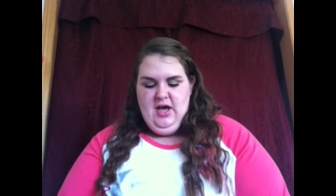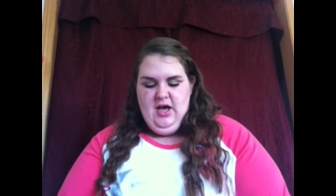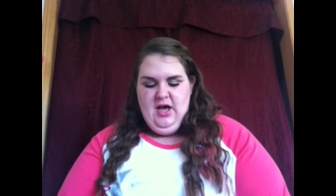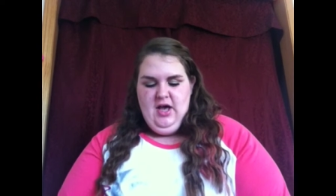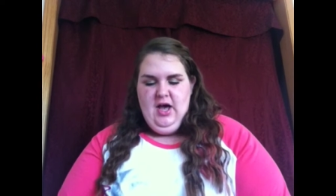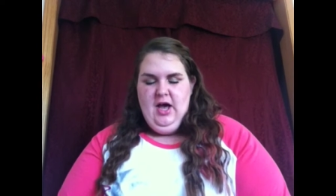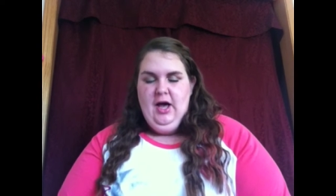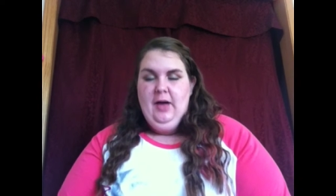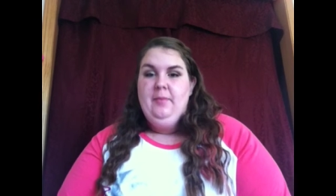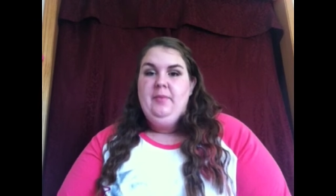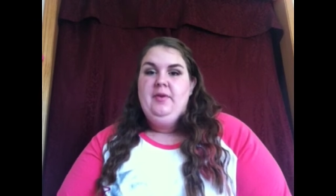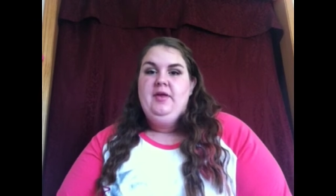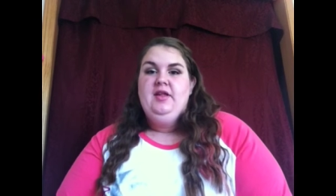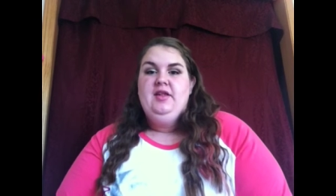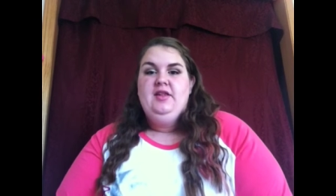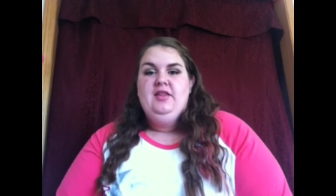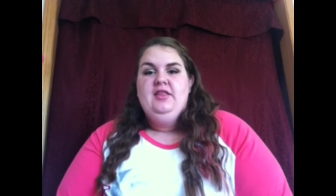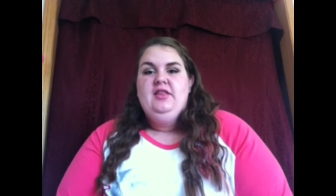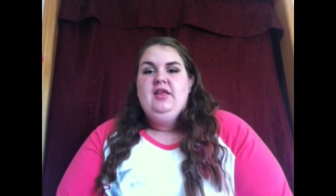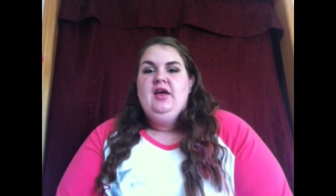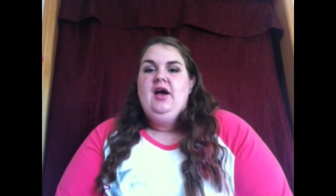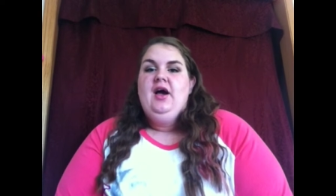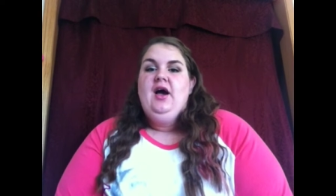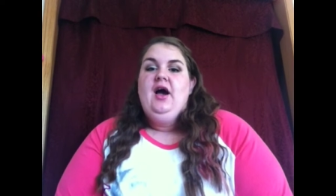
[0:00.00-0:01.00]
I mean,
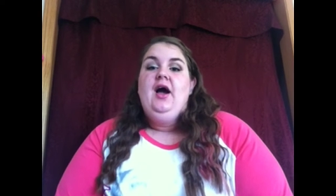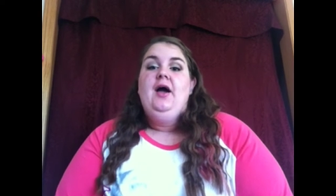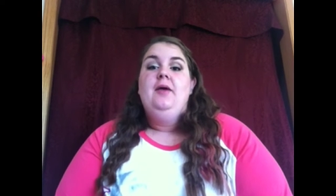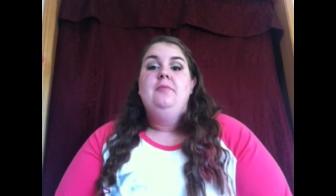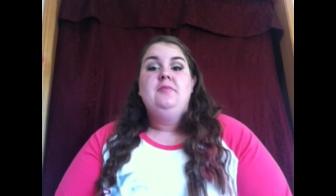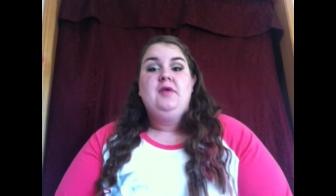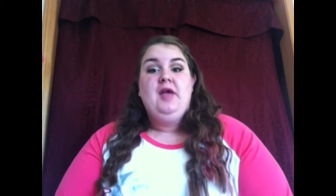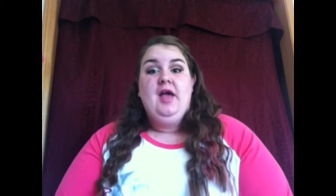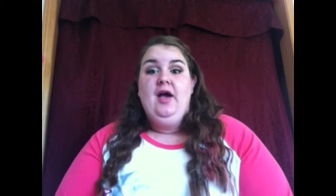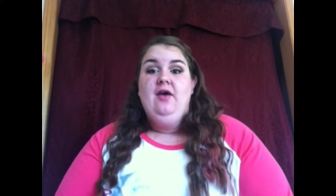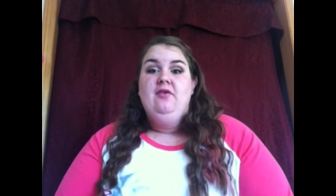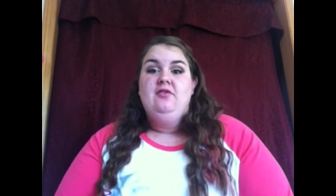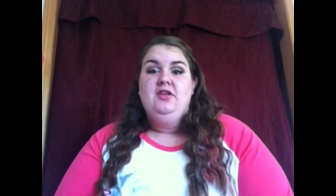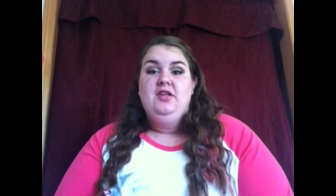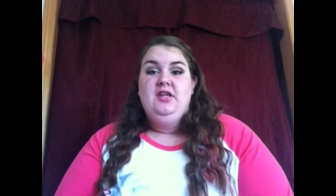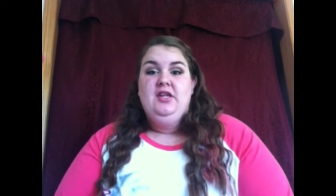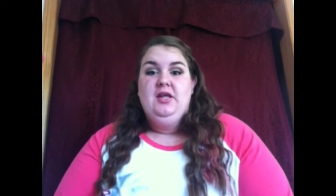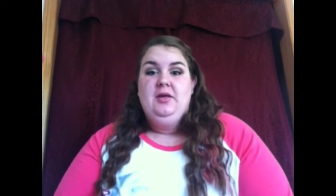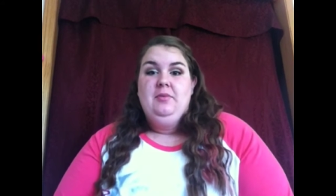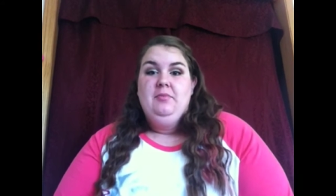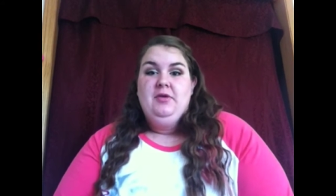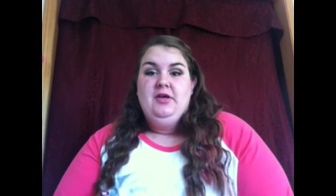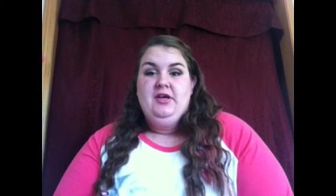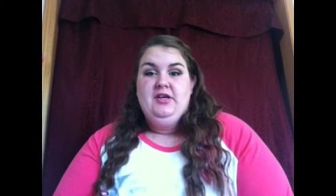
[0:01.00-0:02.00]
uh, I'm counting
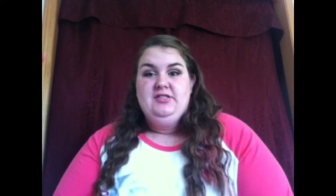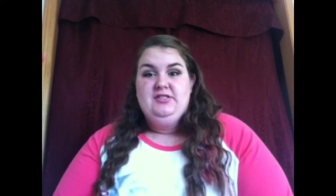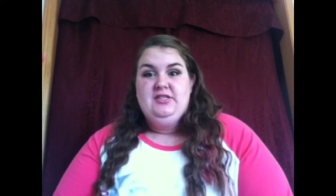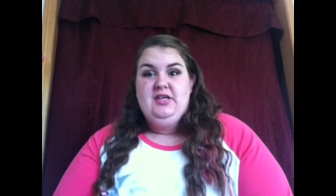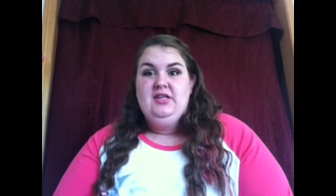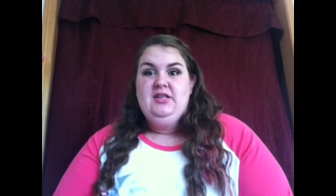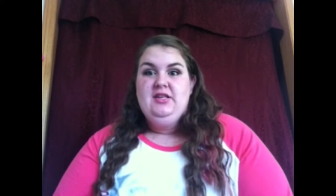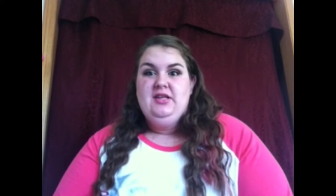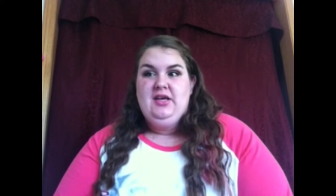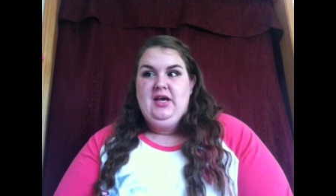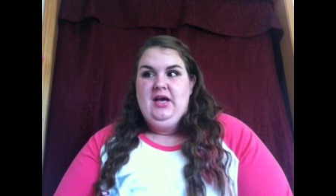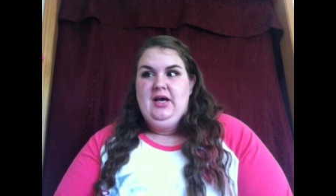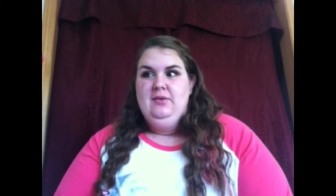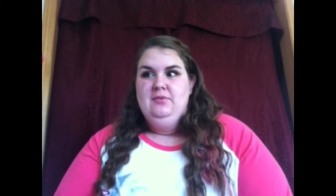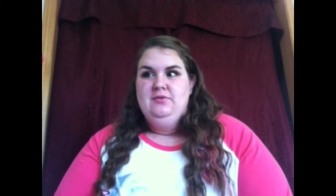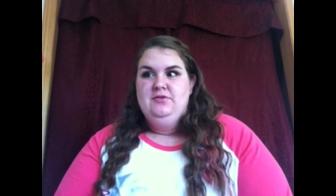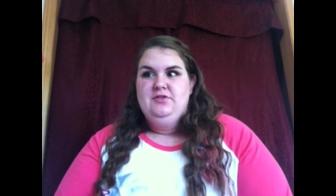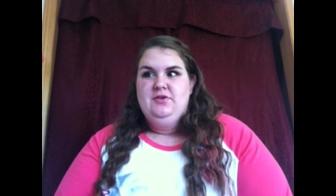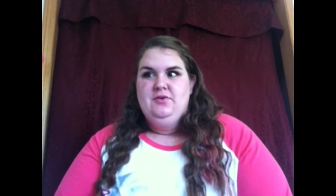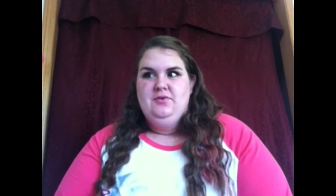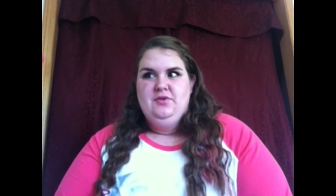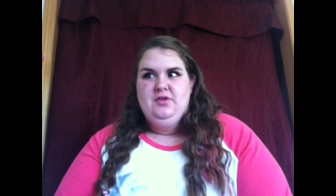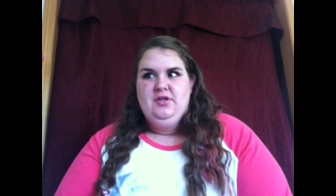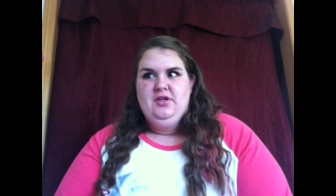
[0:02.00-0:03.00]
it because I think I was
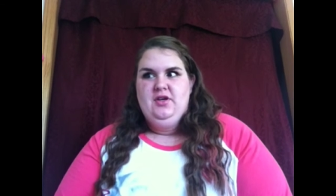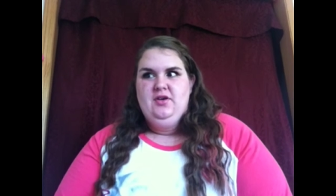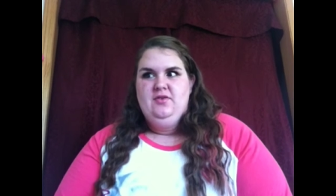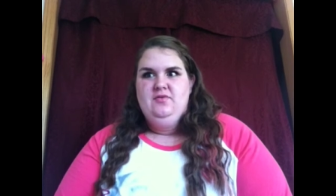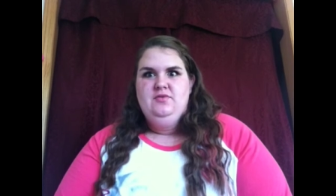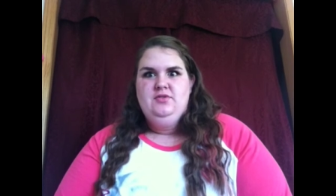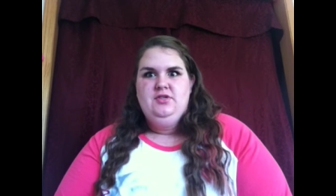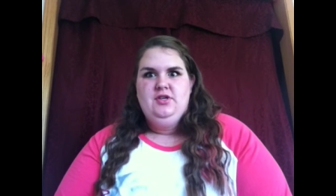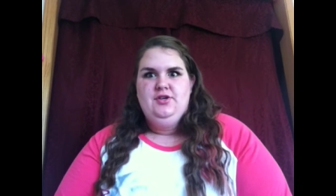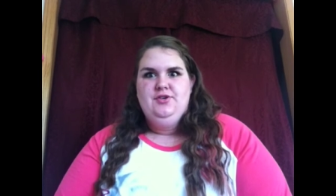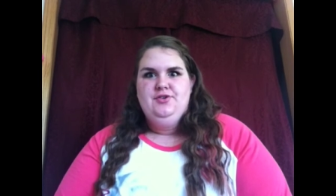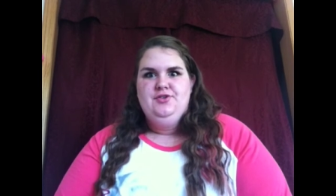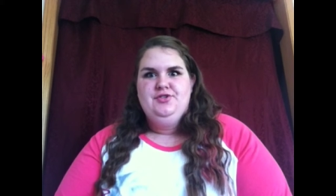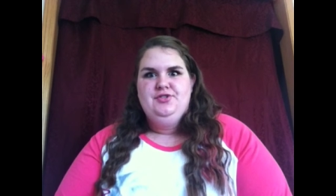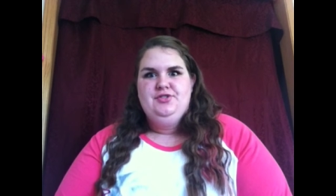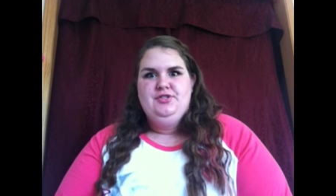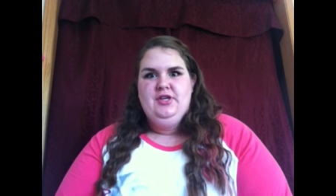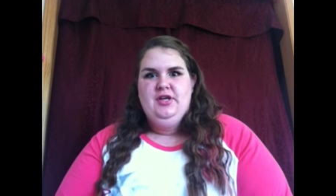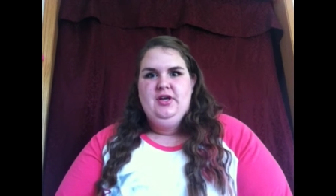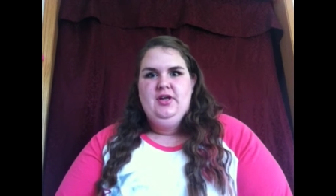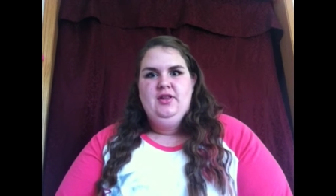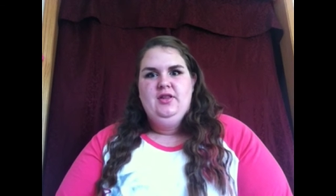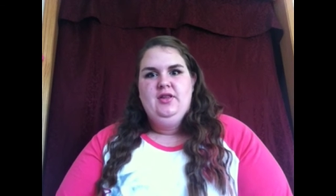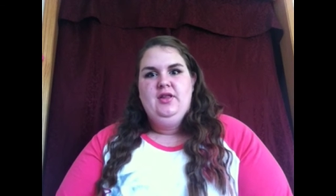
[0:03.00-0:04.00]
old enough to
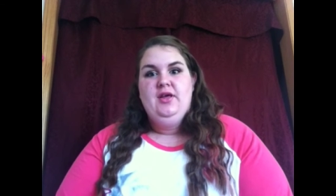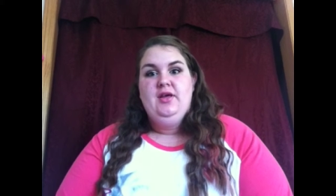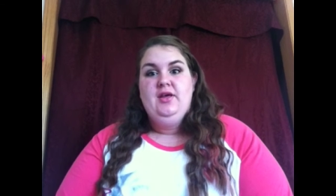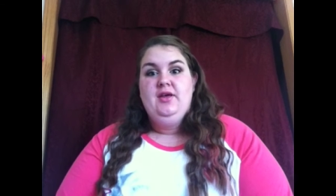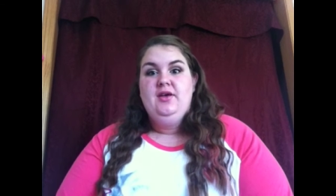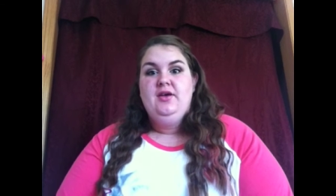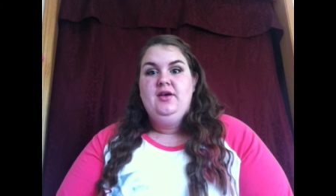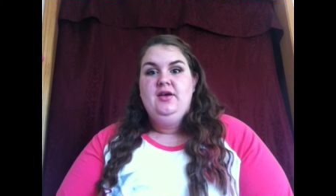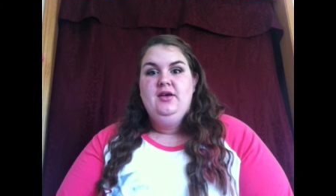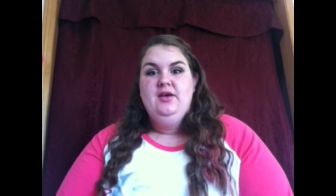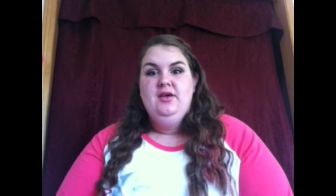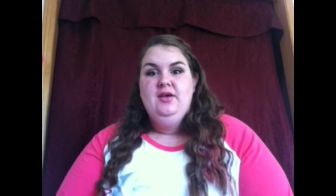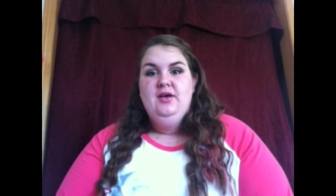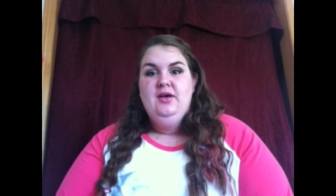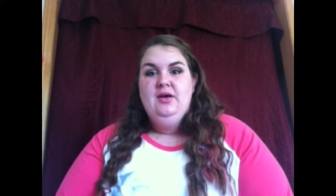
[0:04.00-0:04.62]
understand like